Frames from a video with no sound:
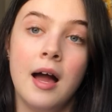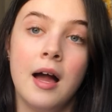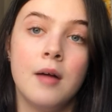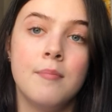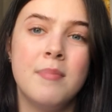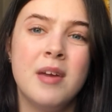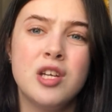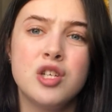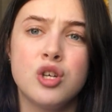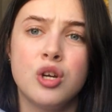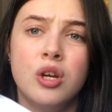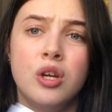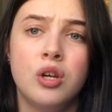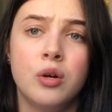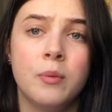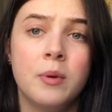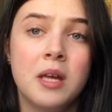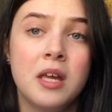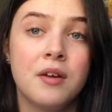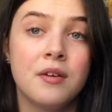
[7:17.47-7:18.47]
Make sure you know
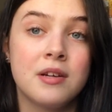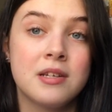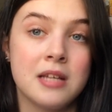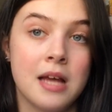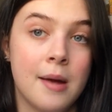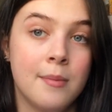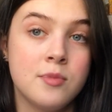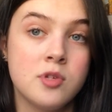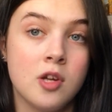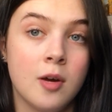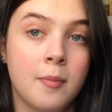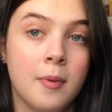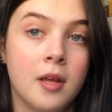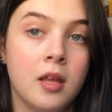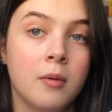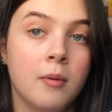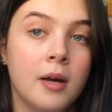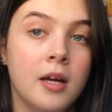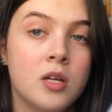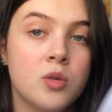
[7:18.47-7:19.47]
when your exams are, by the
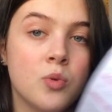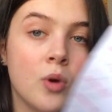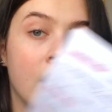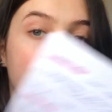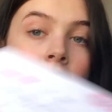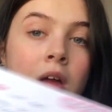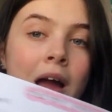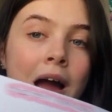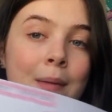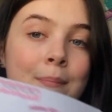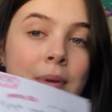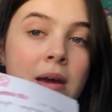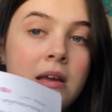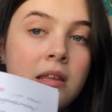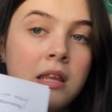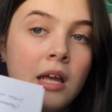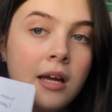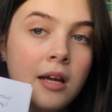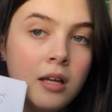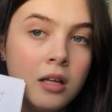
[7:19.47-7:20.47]
way, as well. I made
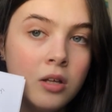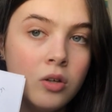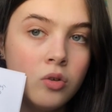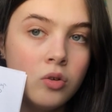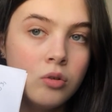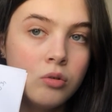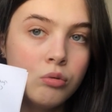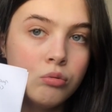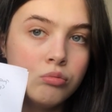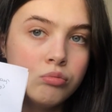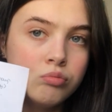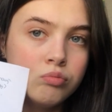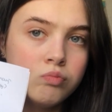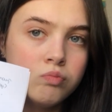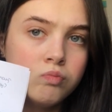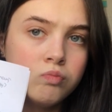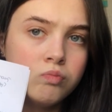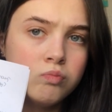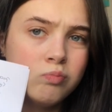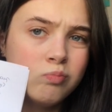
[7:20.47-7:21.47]
like a little
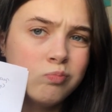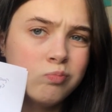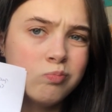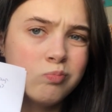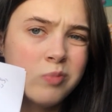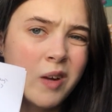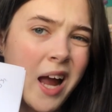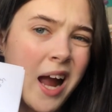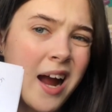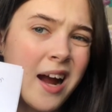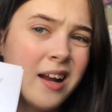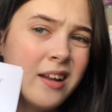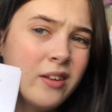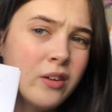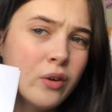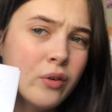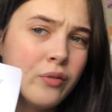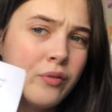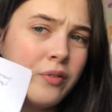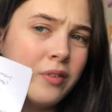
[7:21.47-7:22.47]
kind
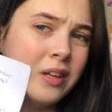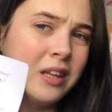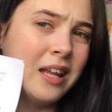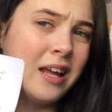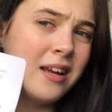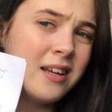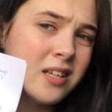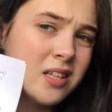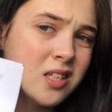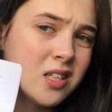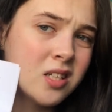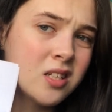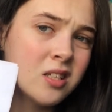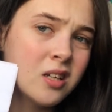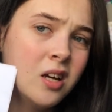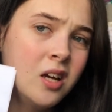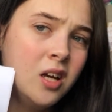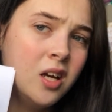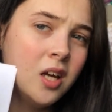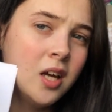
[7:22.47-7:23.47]
of list
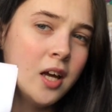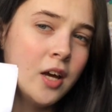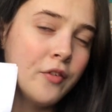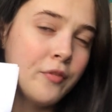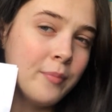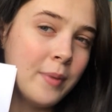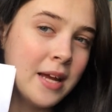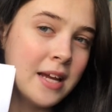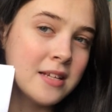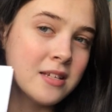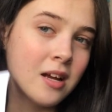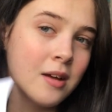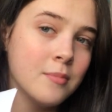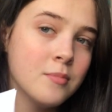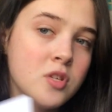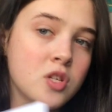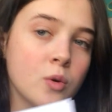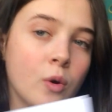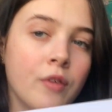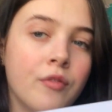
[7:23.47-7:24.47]
of my
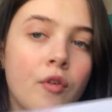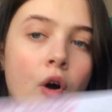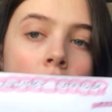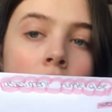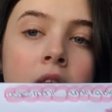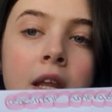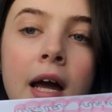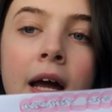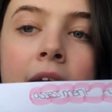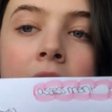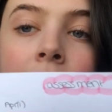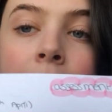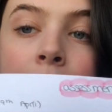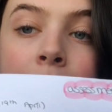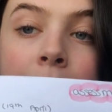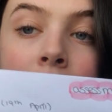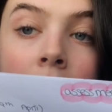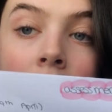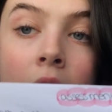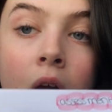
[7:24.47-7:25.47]
exams. So I've got like
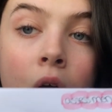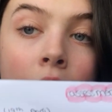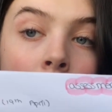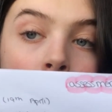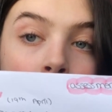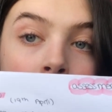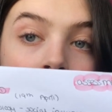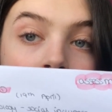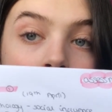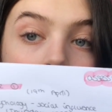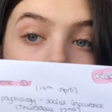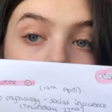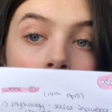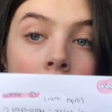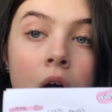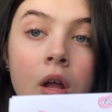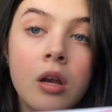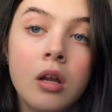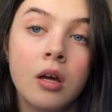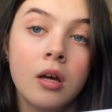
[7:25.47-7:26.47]
week
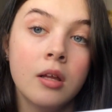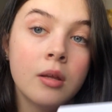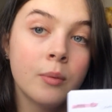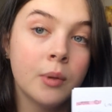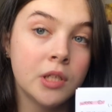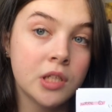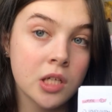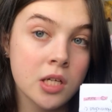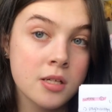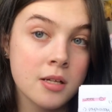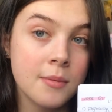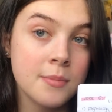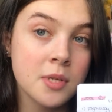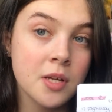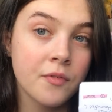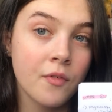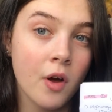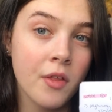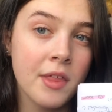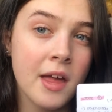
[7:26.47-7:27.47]
1, which exams
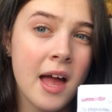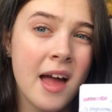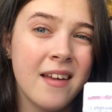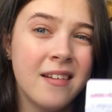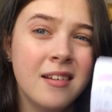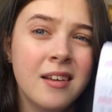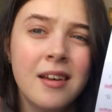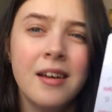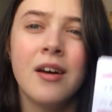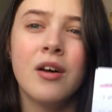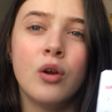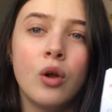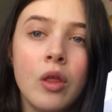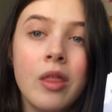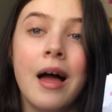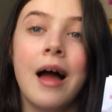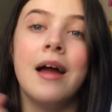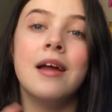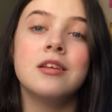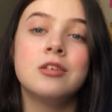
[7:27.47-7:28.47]
I've got then, and all
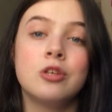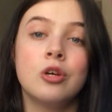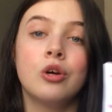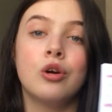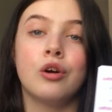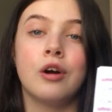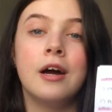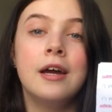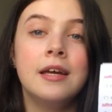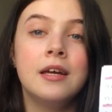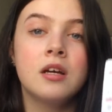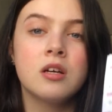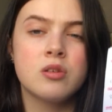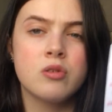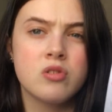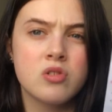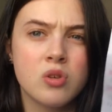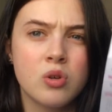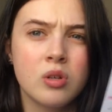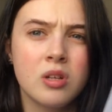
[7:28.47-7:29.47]
that. It's not great because our
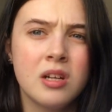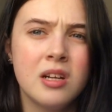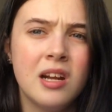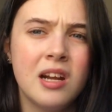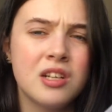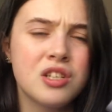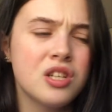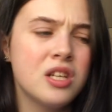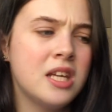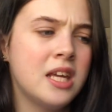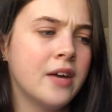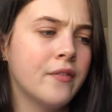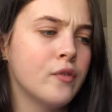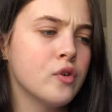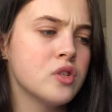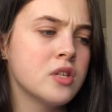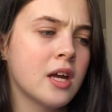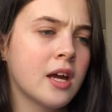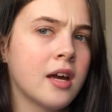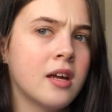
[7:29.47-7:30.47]
school didn't actually give
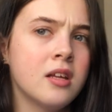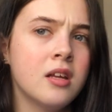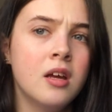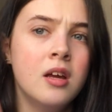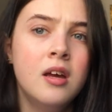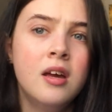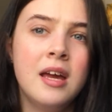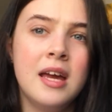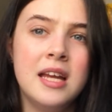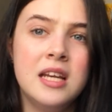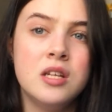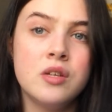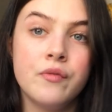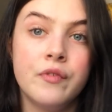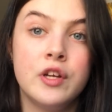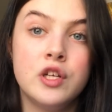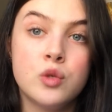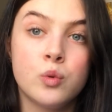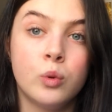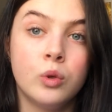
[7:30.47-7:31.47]
us like a
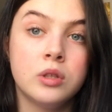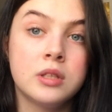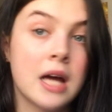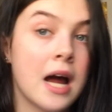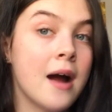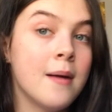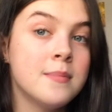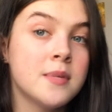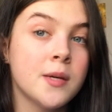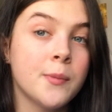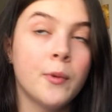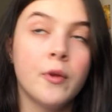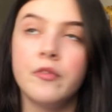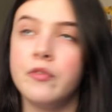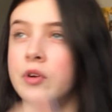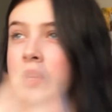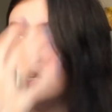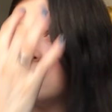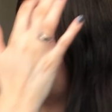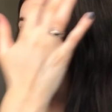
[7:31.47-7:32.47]
individual timetable
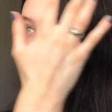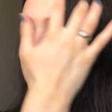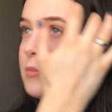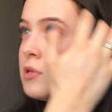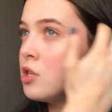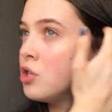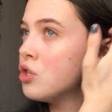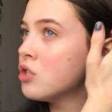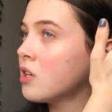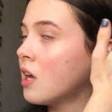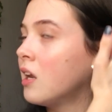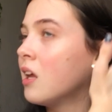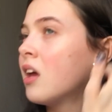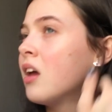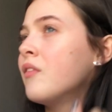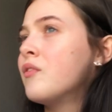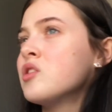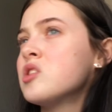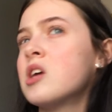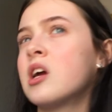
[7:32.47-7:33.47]
for exams. They just kind of
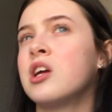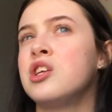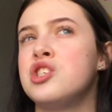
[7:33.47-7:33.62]
gave us like a